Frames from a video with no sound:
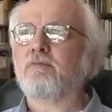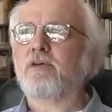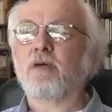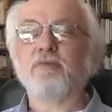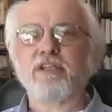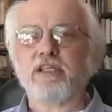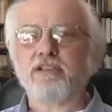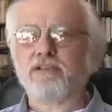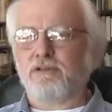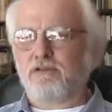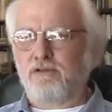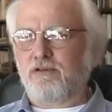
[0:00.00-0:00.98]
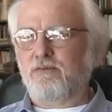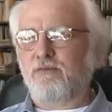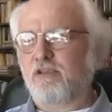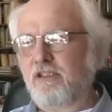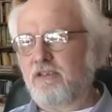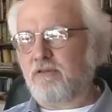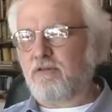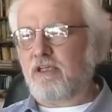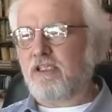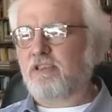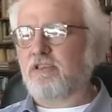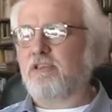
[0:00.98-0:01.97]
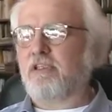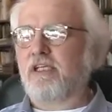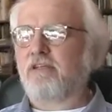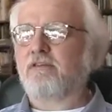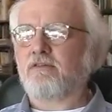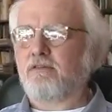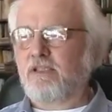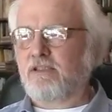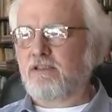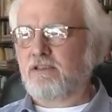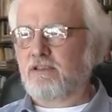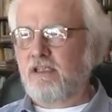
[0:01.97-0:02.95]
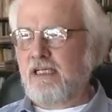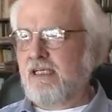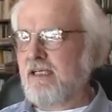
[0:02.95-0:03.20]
public issues, political questions, ethical questions.